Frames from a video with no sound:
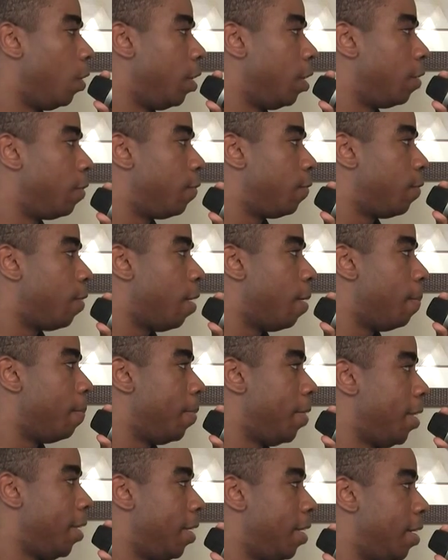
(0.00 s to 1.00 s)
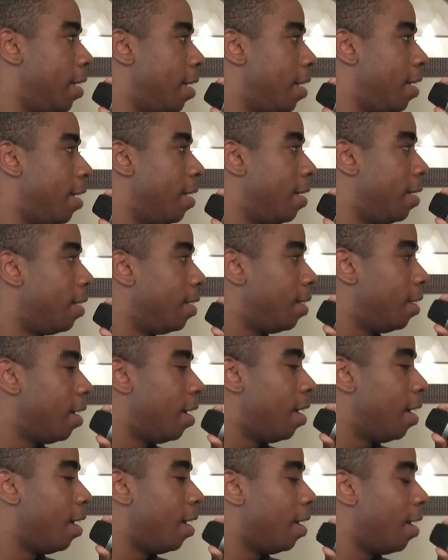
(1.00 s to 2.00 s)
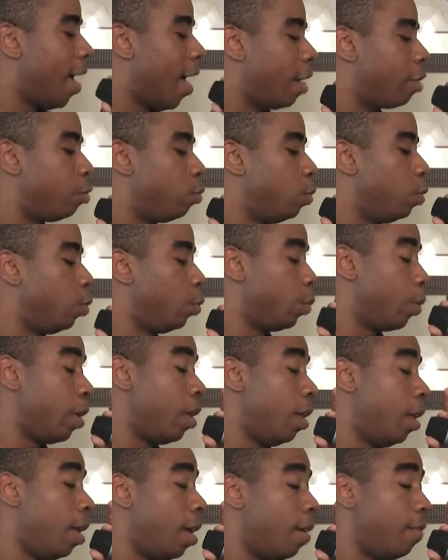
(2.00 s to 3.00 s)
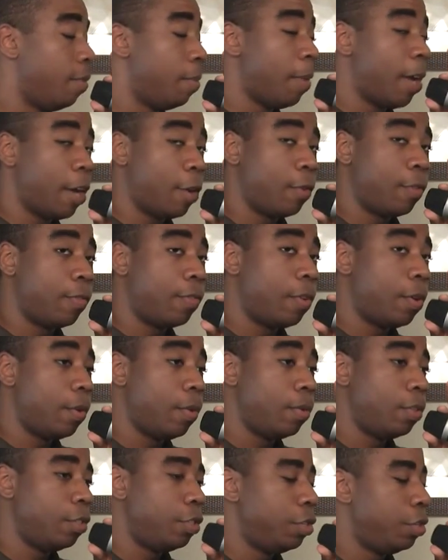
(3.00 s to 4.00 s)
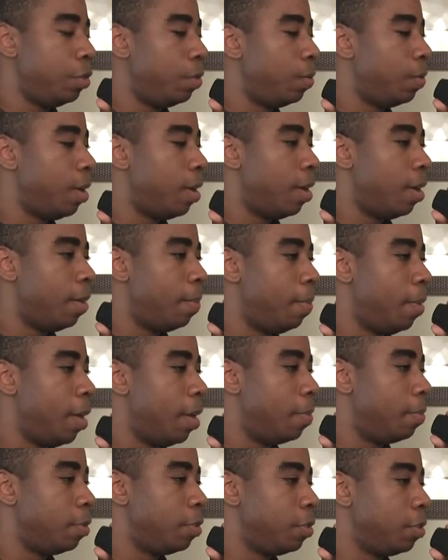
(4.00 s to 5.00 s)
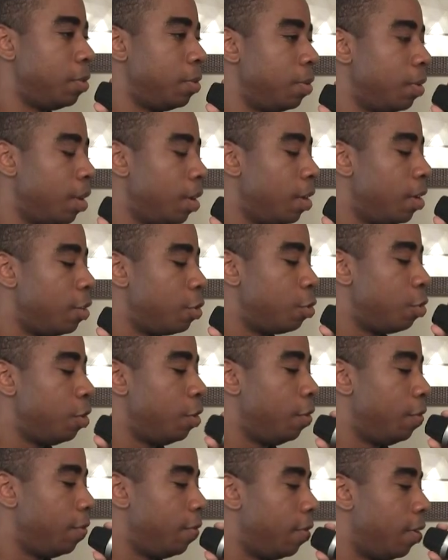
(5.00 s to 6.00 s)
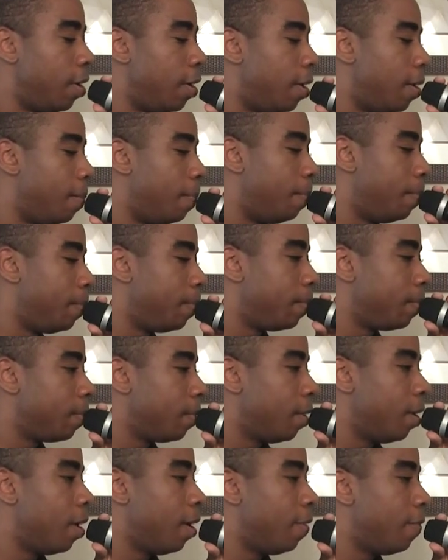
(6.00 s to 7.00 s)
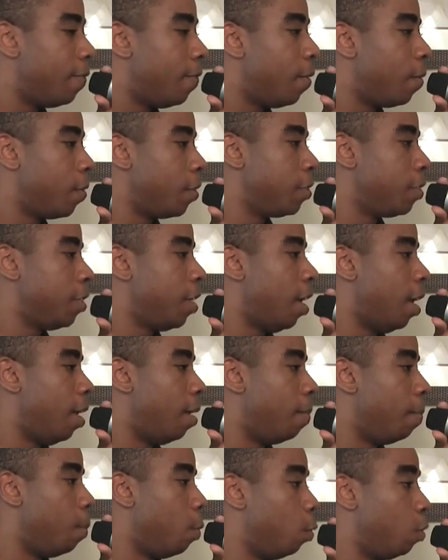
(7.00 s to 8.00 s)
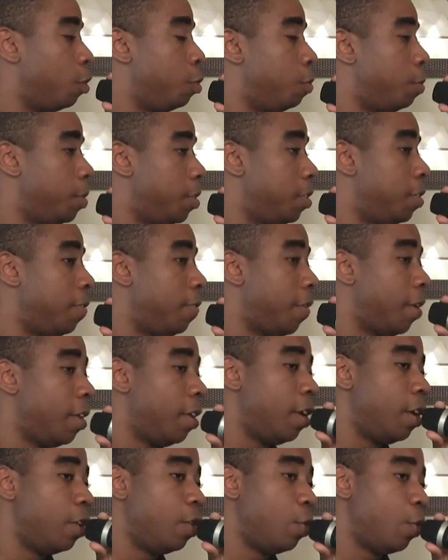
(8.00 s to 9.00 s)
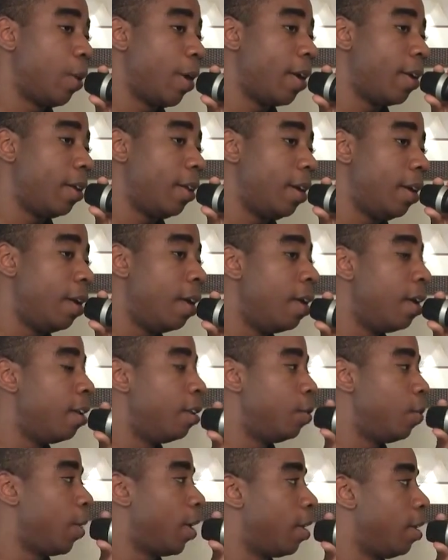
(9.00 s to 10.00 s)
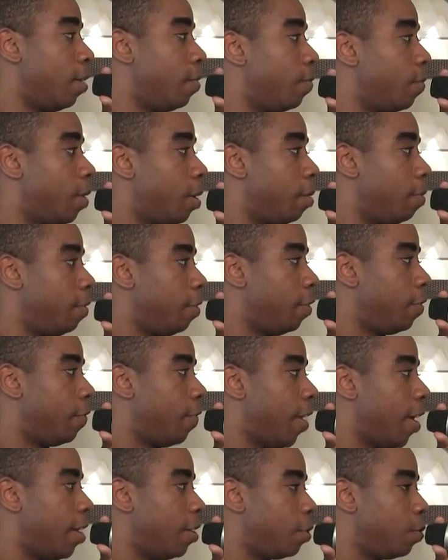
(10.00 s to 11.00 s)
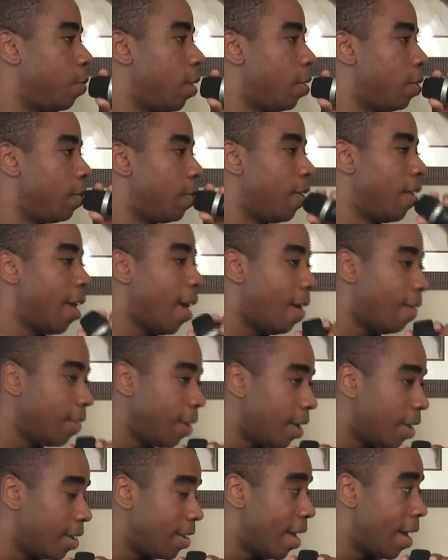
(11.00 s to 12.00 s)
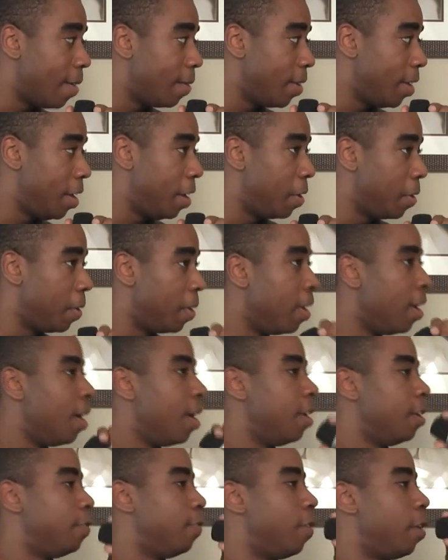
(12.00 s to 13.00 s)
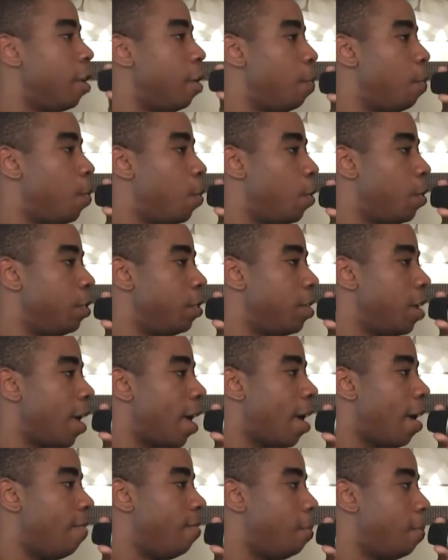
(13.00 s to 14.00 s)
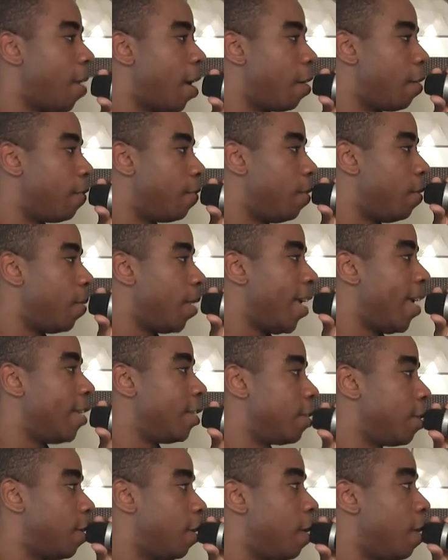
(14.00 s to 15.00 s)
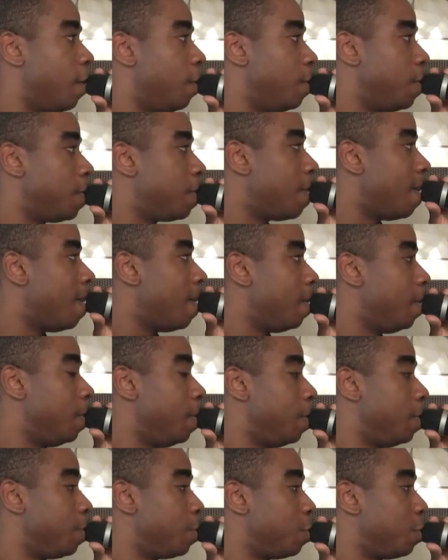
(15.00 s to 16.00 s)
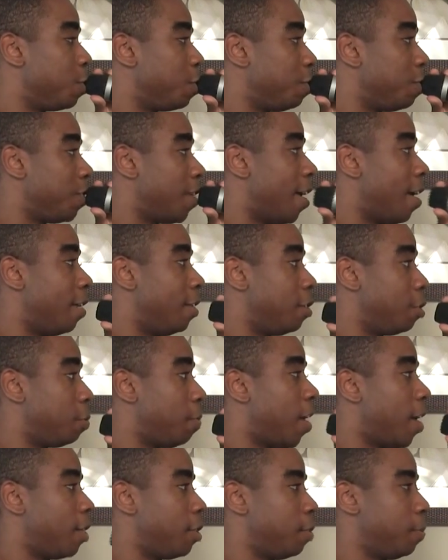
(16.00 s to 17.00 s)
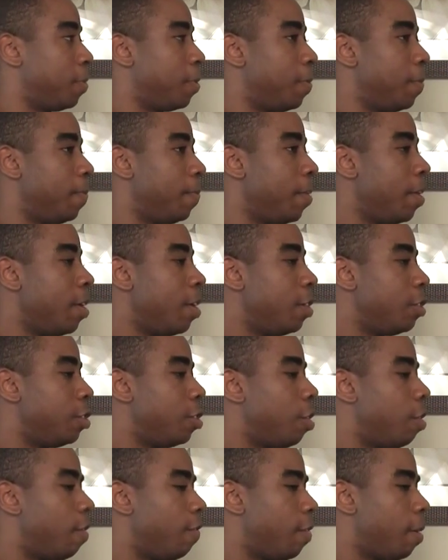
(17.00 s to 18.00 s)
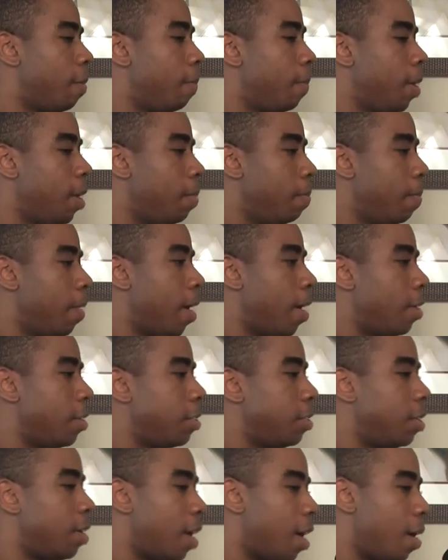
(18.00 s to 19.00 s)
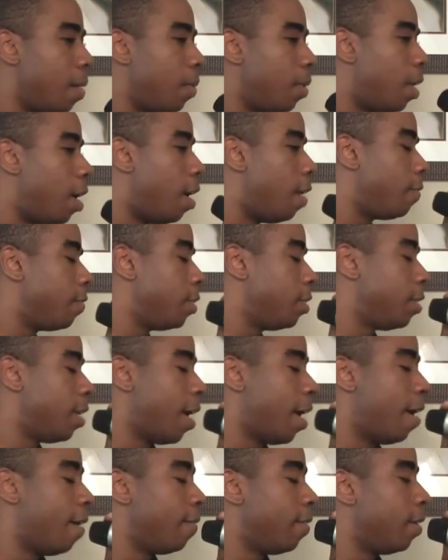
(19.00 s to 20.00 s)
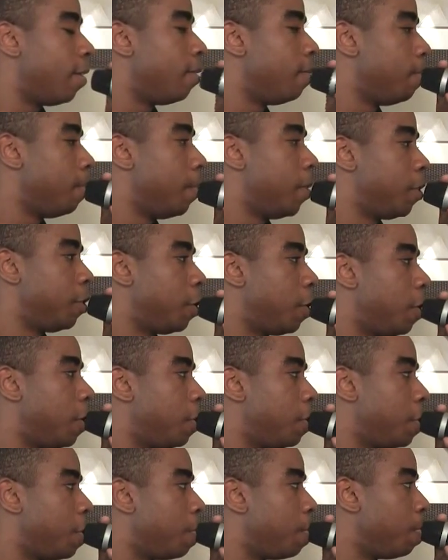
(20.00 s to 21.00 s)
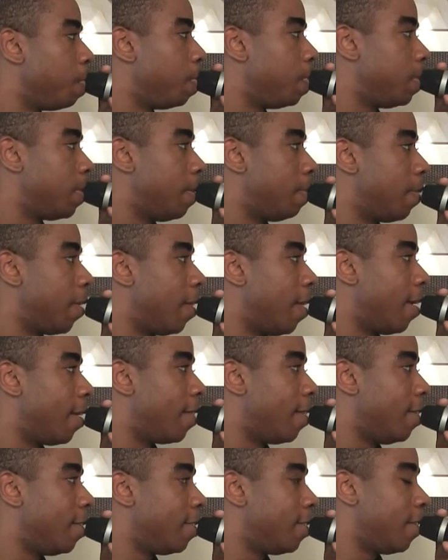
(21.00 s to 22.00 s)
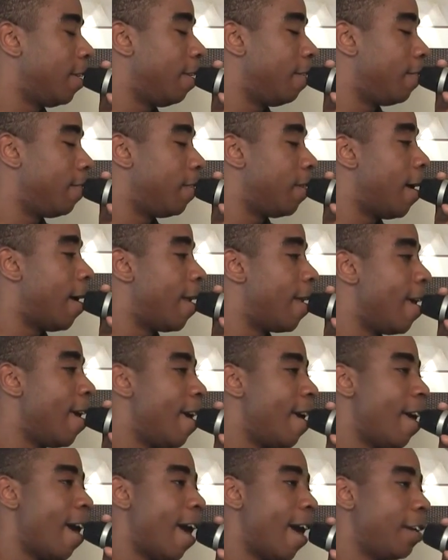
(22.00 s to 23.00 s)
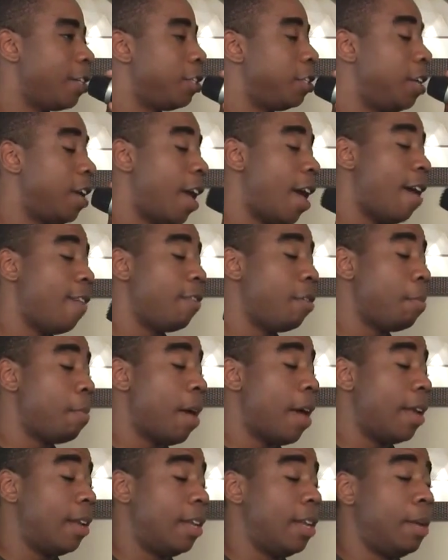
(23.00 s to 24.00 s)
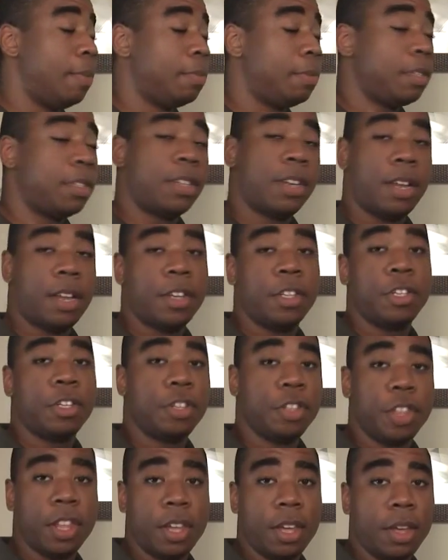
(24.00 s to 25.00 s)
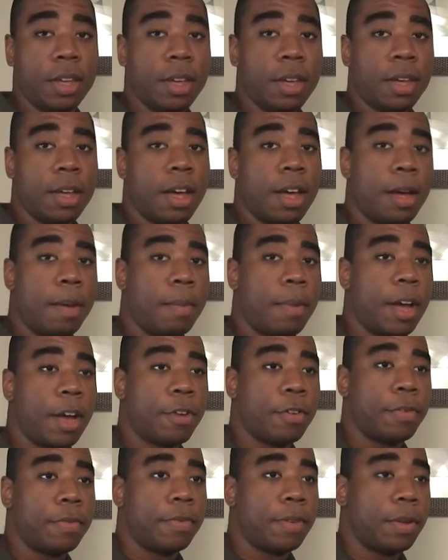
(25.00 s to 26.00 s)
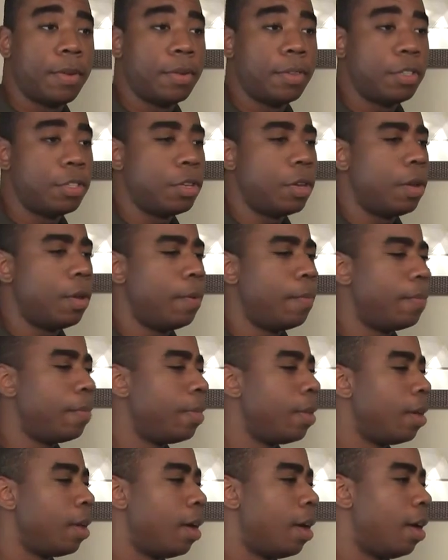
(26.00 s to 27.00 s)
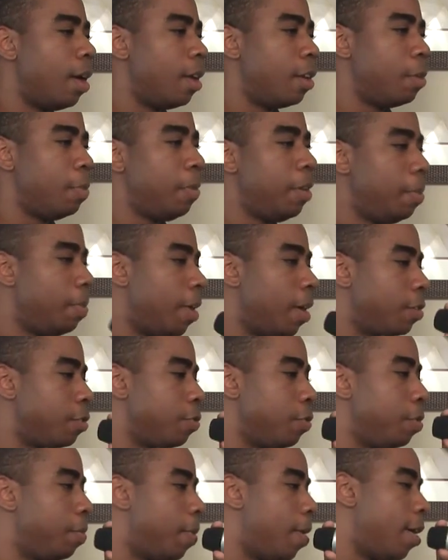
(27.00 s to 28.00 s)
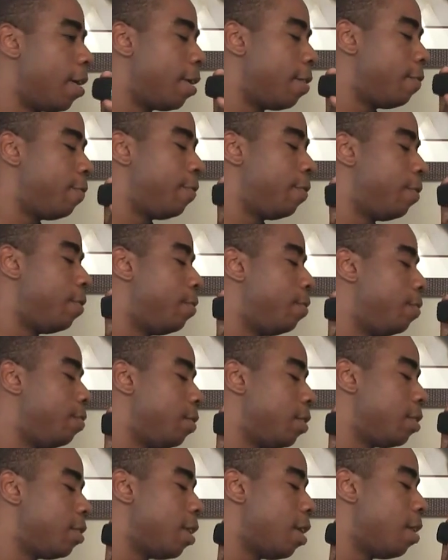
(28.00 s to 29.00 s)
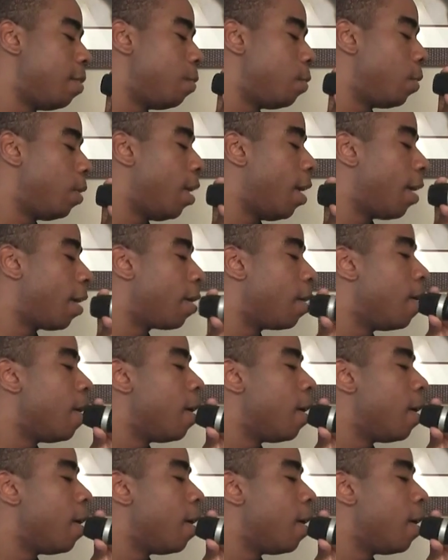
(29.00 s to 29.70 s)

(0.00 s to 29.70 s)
it from the uh, uh actual grill of the microphone to uh, be able to sort of um, uh, focus in more specifically and directly, directly in front of your face rather than having it down here. Hmm. It's very important to have the microphone as close to the source of sound as possible. So if I'm beatboxing, I will often have it much closer something like this, if not actually having my lips touching the uh, microphone. So uh, to beatbox during microphone would sound more like.